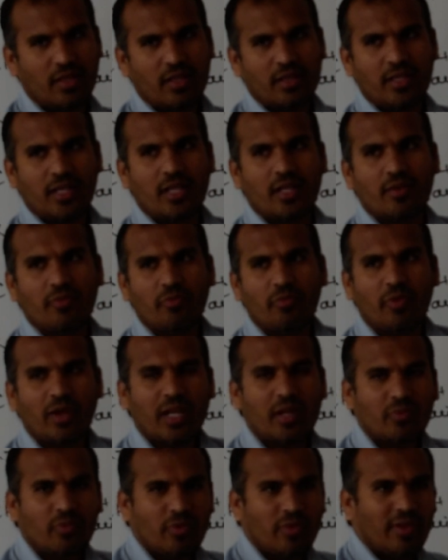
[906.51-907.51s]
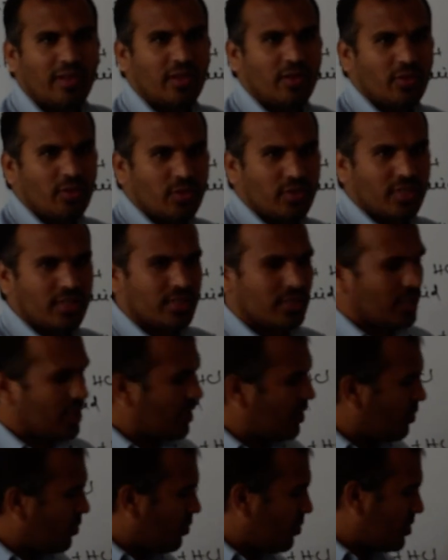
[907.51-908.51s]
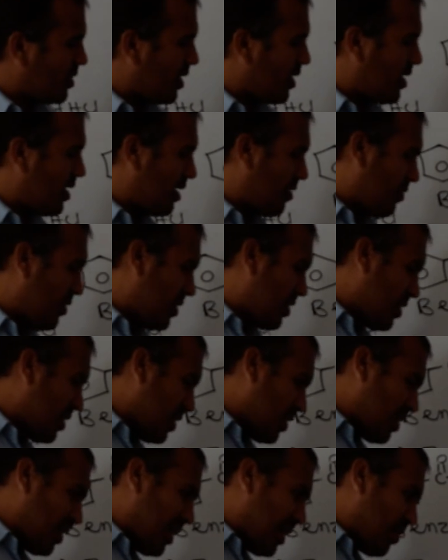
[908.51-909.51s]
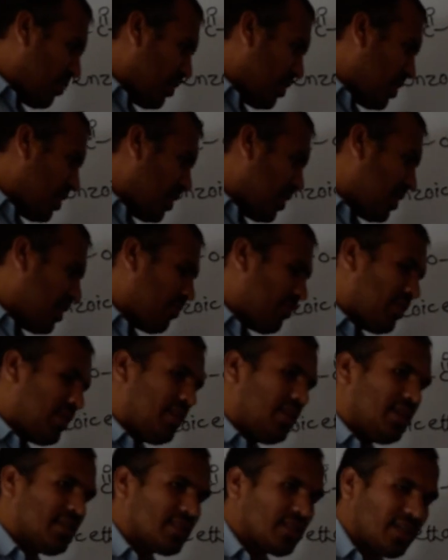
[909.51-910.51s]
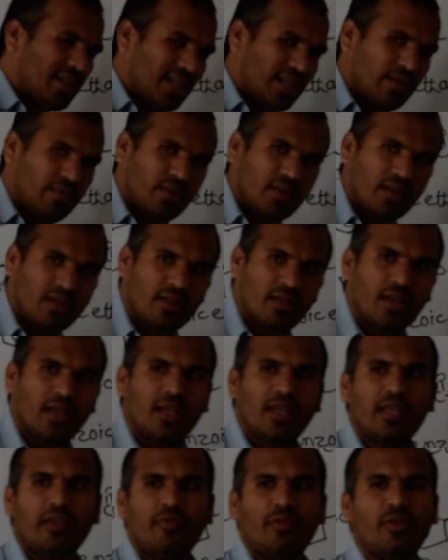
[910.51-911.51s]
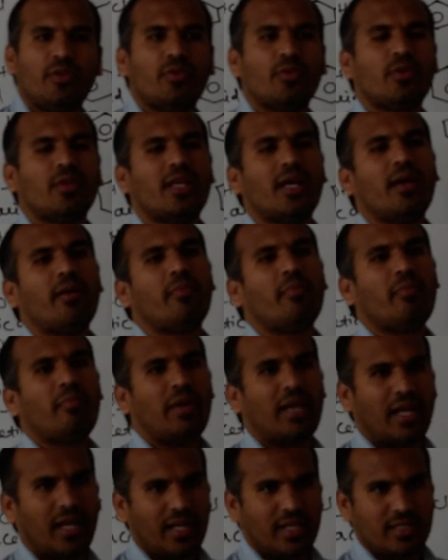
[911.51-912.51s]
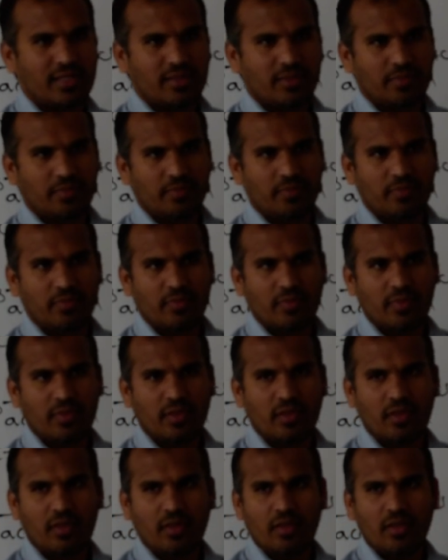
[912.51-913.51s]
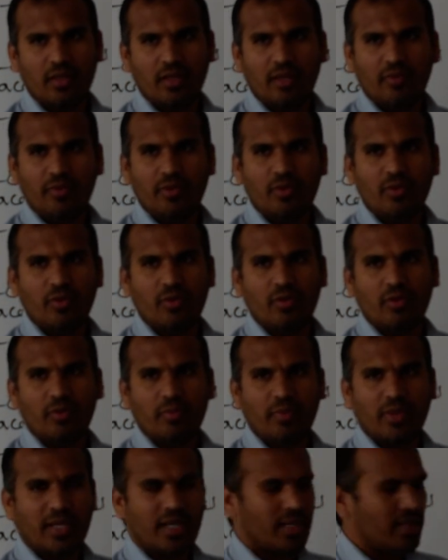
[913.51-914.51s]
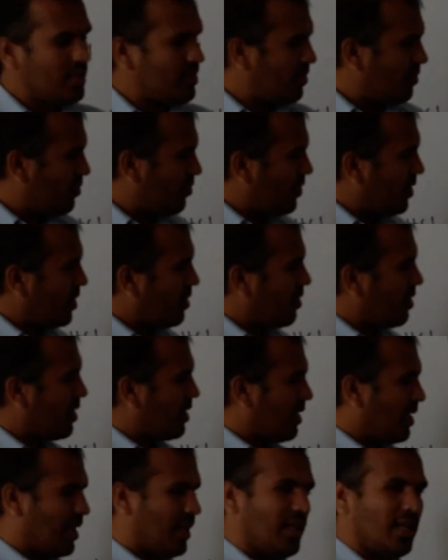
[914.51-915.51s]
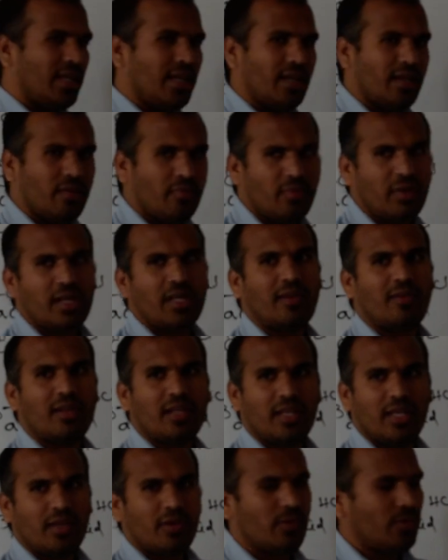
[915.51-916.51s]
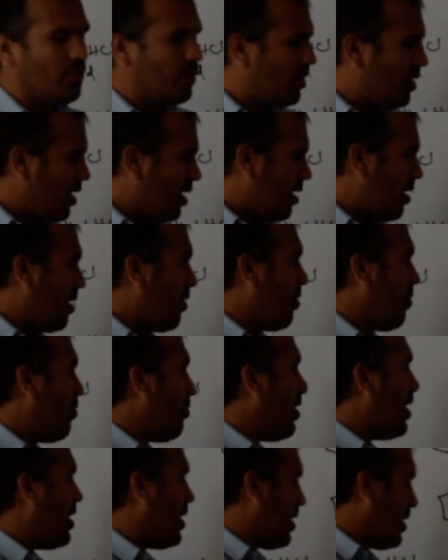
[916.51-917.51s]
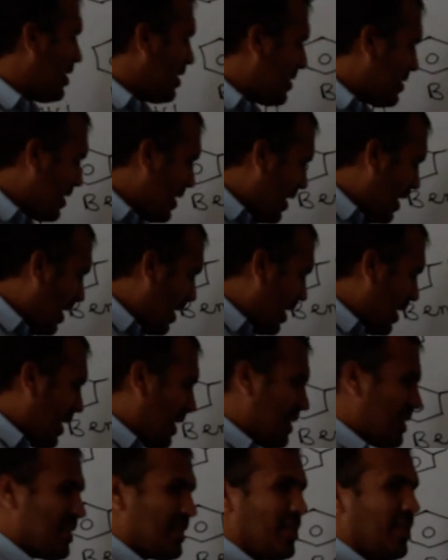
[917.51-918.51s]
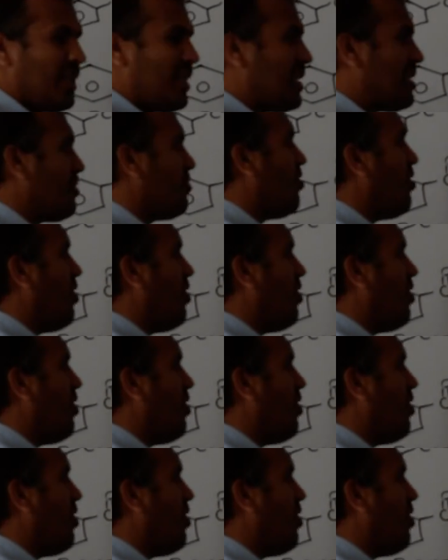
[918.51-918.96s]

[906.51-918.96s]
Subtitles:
Then when we will know this, it goes along with the carbon, along with this carbon, if you know the mechanism. If you don't know mechanism, you can't tell here, but I will give. When this ester is